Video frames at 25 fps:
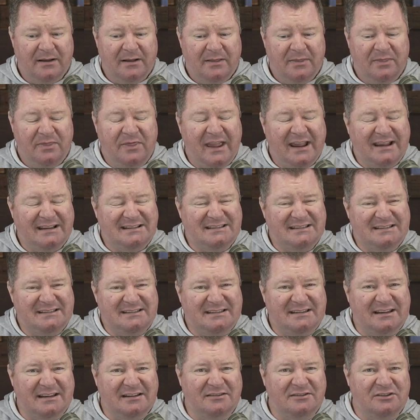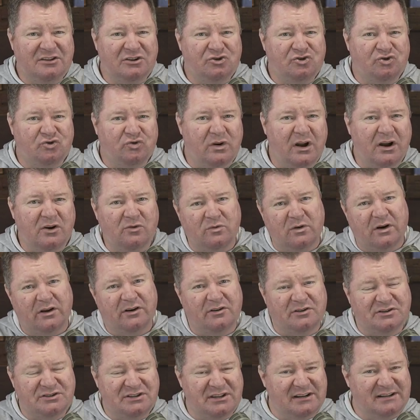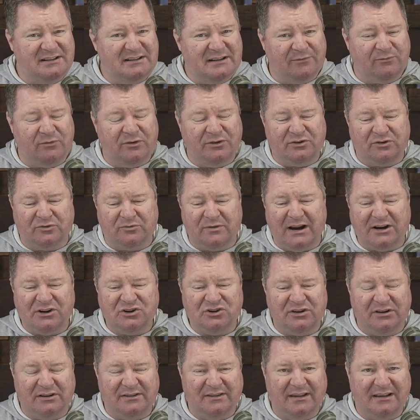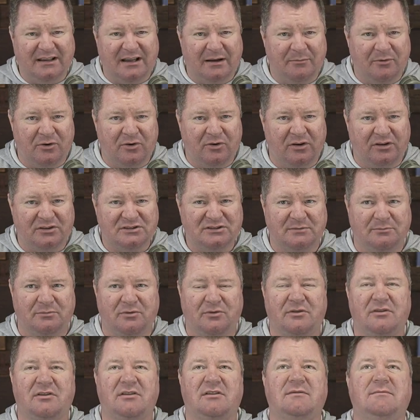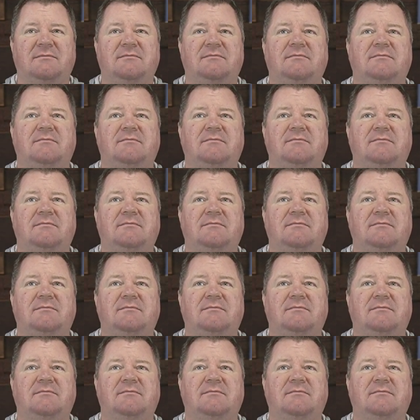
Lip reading: they send the drug runners in a different direction and they come across the border.